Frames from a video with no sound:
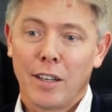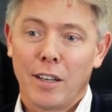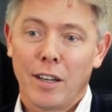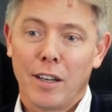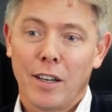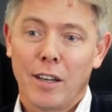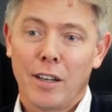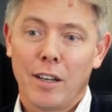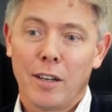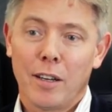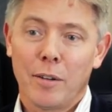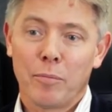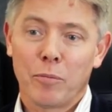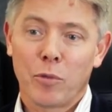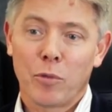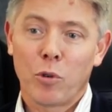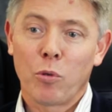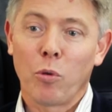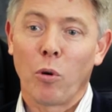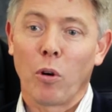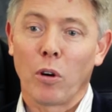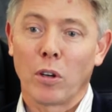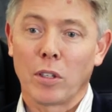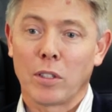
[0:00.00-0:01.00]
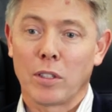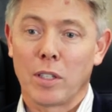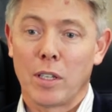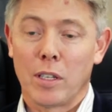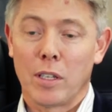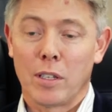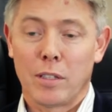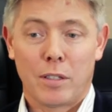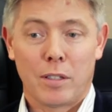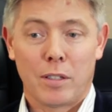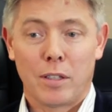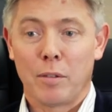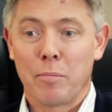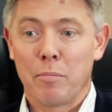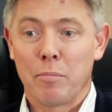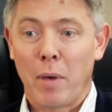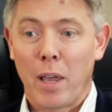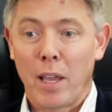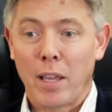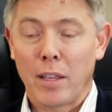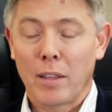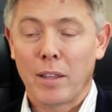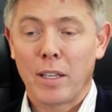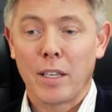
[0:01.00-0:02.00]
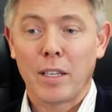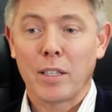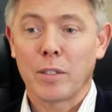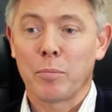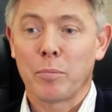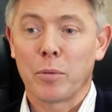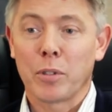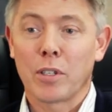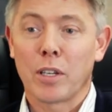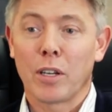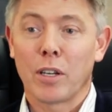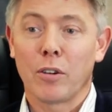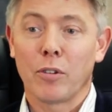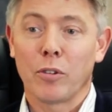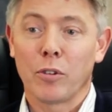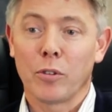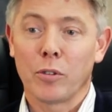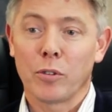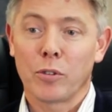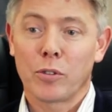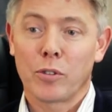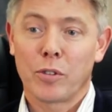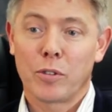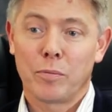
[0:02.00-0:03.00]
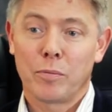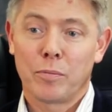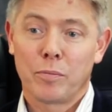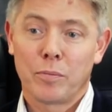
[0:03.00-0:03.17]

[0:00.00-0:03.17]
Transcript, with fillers: um, qualities that make these materials.